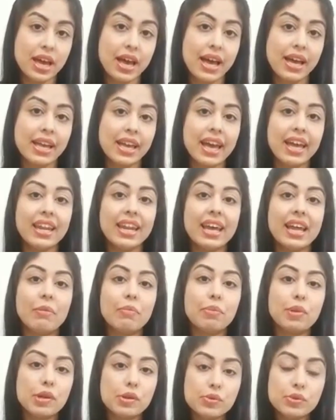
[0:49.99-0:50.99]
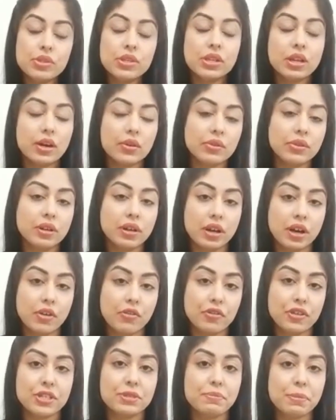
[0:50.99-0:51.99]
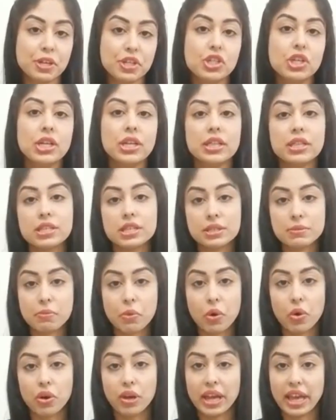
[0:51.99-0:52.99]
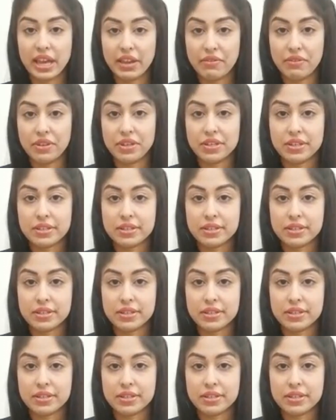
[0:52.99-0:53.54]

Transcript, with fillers: can help loosen out the cough, especially in the smaller airways.